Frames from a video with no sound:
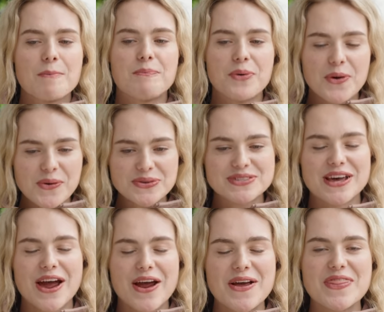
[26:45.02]
But
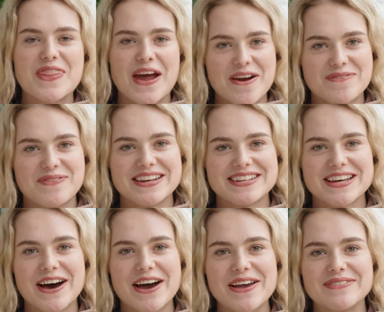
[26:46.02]
also, there have been
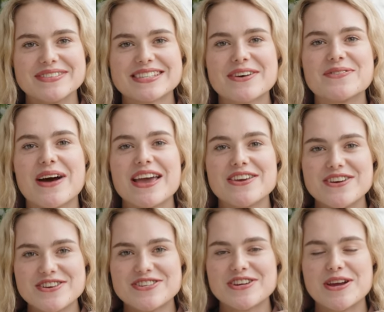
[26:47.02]
times where
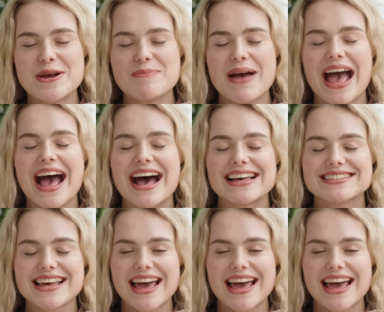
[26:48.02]
YouTube has